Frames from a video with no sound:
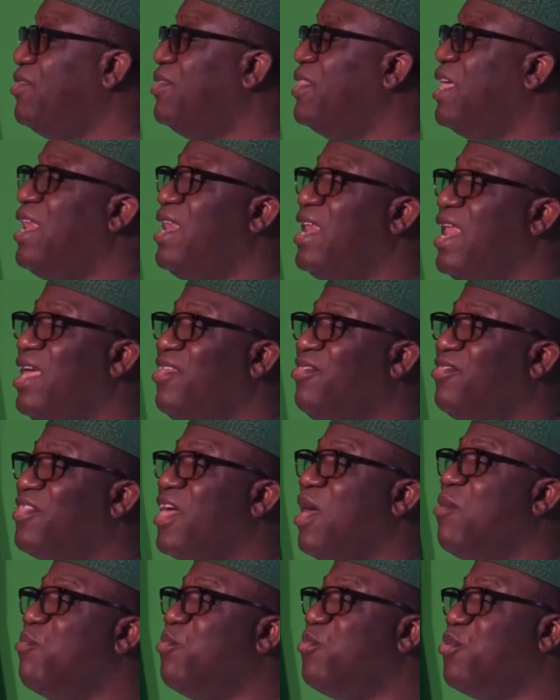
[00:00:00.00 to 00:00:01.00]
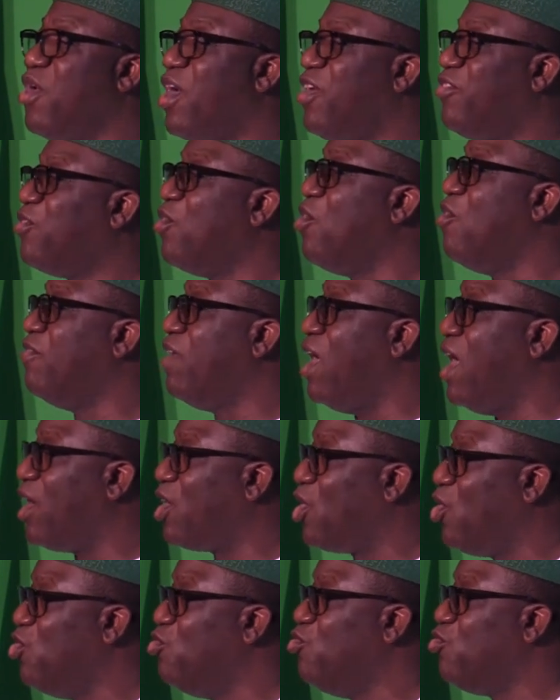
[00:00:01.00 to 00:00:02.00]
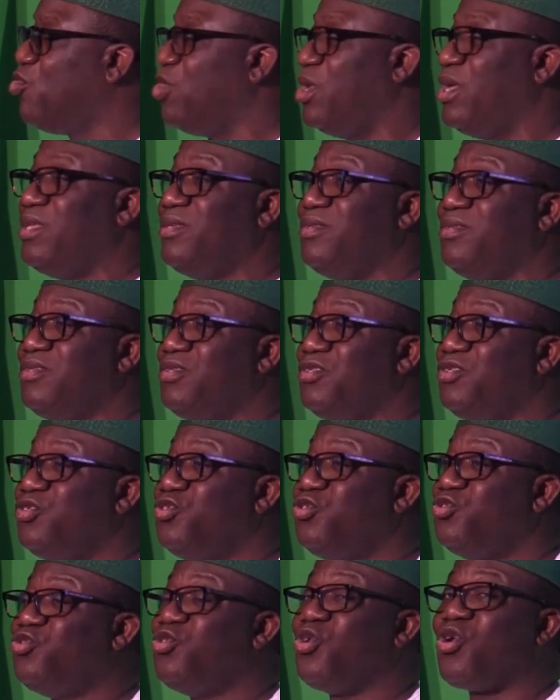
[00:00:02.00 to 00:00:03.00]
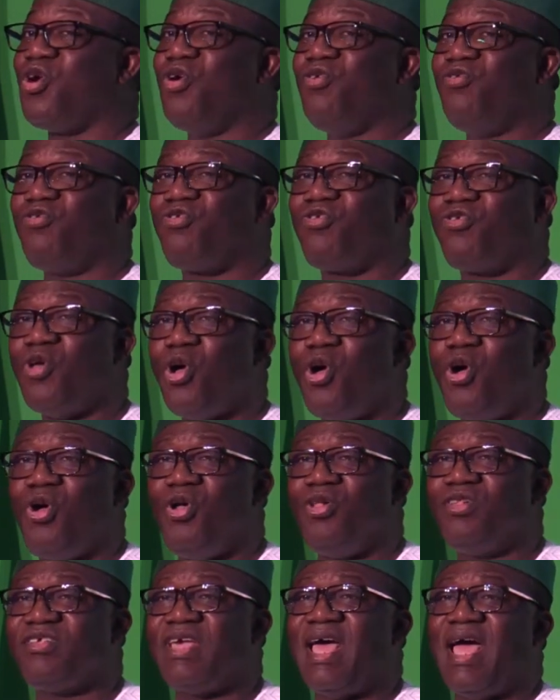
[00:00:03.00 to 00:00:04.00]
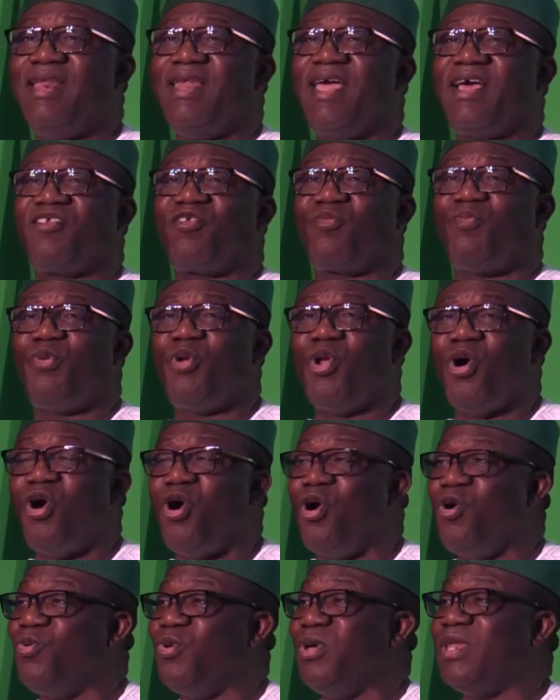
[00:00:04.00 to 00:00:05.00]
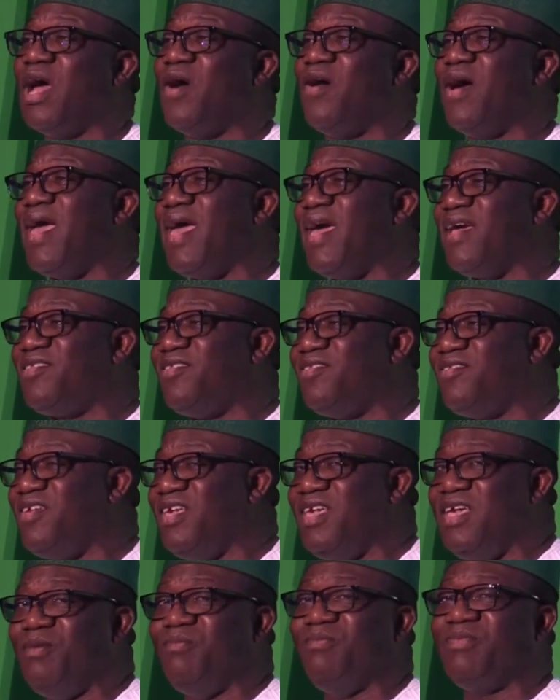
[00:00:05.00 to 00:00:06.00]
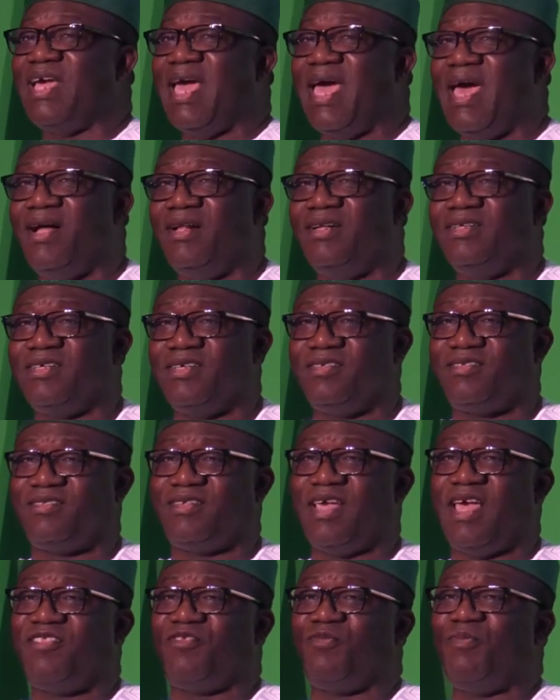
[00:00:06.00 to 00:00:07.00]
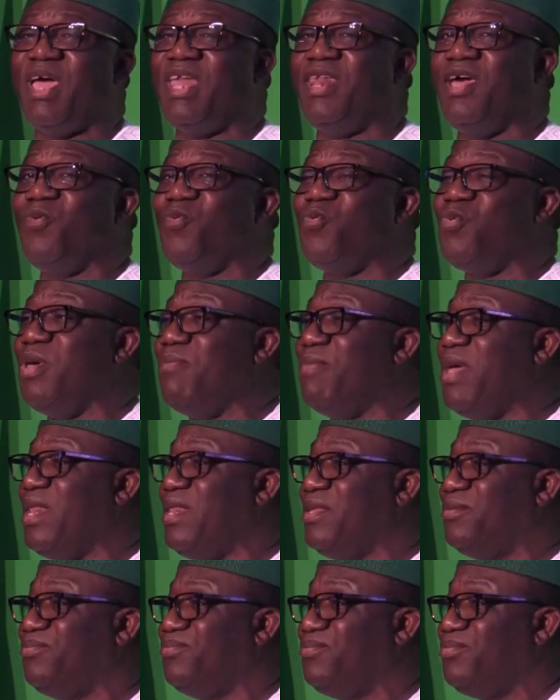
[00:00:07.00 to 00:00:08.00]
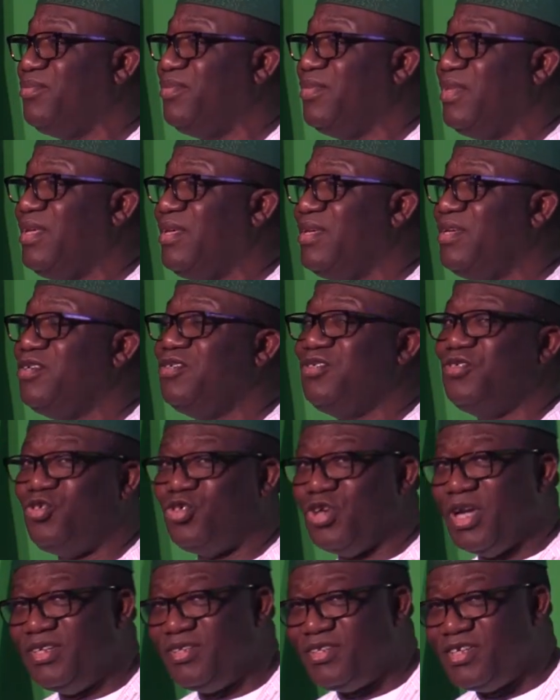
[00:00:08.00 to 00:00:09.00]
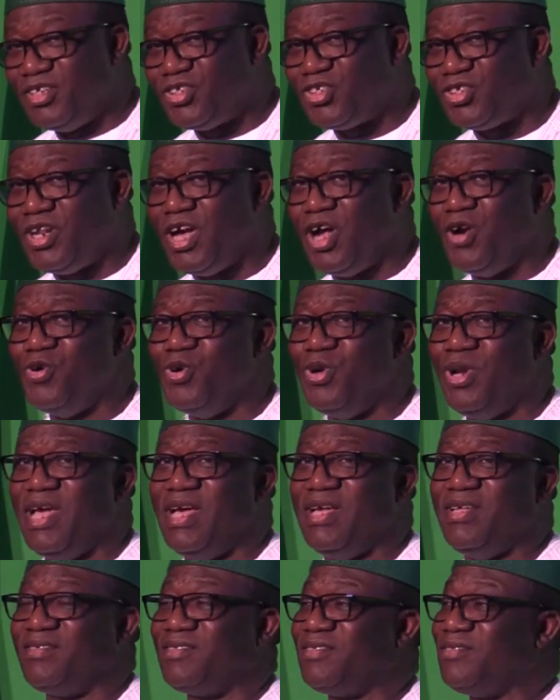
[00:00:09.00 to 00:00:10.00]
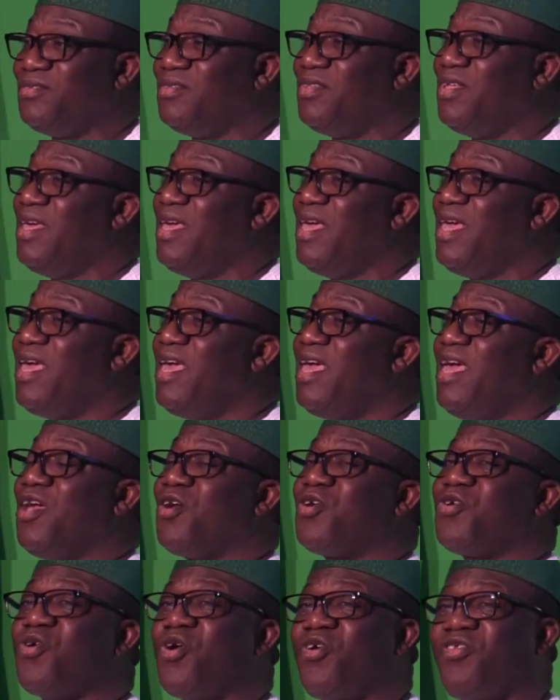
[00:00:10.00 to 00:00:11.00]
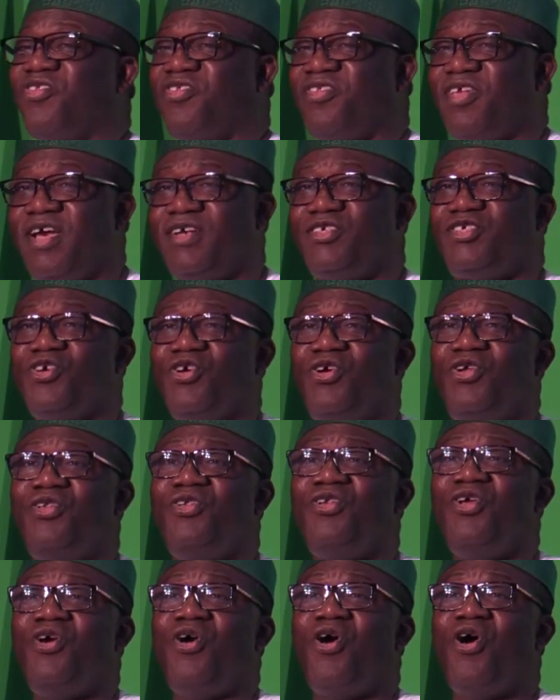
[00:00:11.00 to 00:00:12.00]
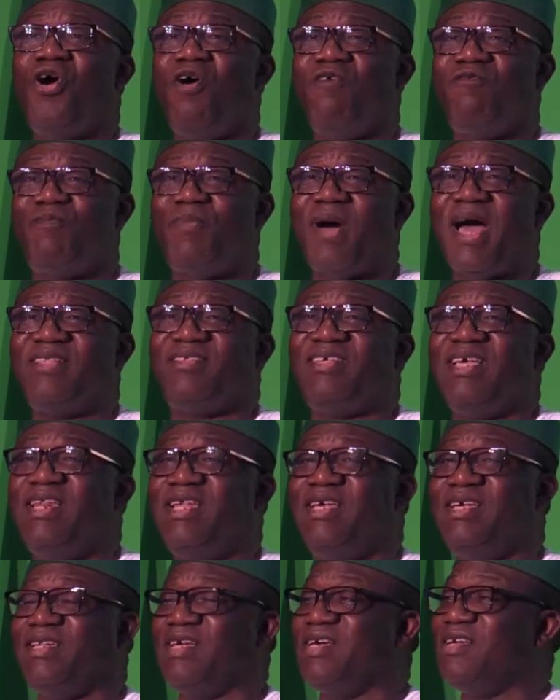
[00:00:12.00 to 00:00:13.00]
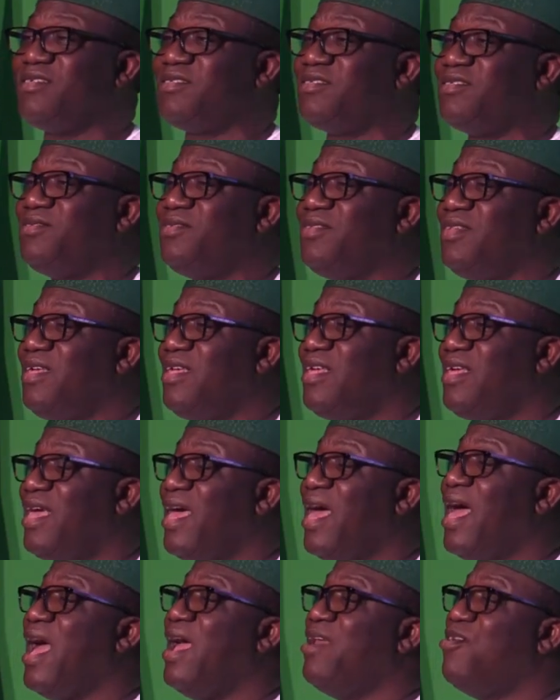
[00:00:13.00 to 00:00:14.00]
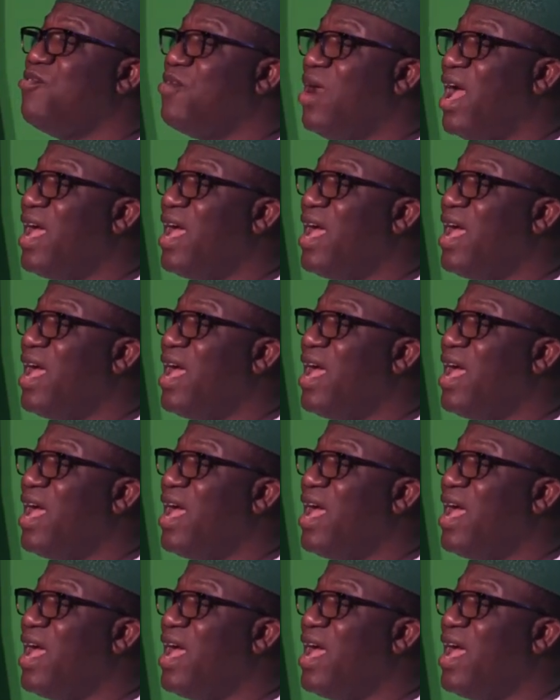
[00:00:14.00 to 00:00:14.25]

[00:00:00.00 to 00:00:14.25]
the length and breadth of our country to consult and explore with our esteemed elder statesmen and women, traditional rulers, a cross-section of party leaders, and